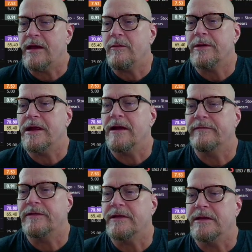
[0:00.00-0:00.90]
we have
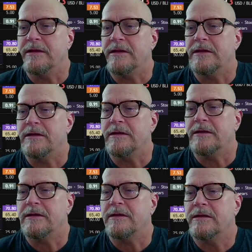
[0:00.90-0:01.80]

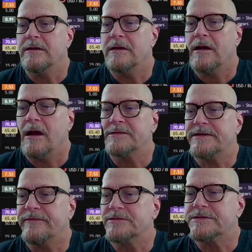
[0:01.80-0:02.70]
the Aussie
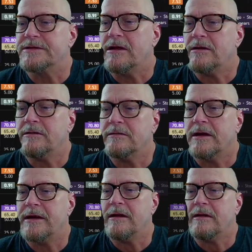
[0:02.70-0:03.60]
versus the dollar right
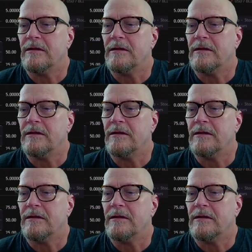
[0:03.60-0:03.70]
here,